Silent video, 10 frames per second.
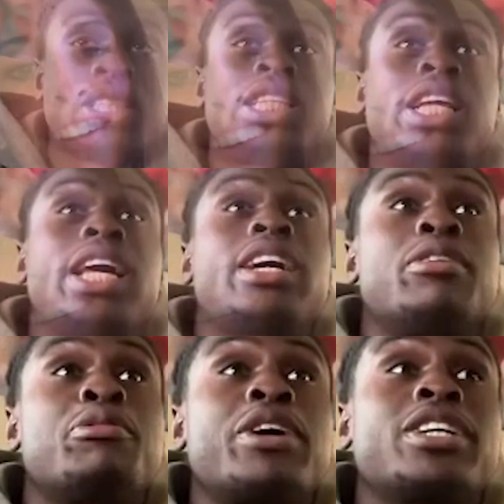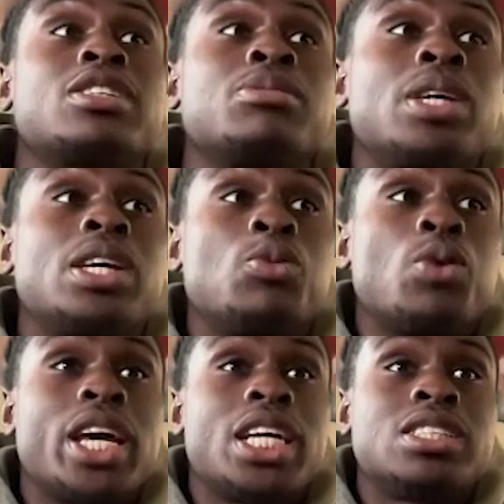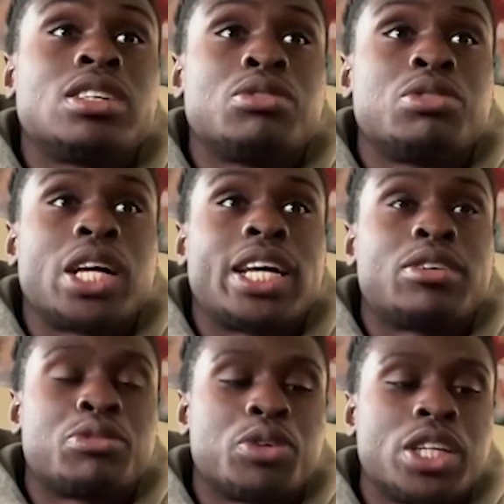They affect them in ways of, like, for an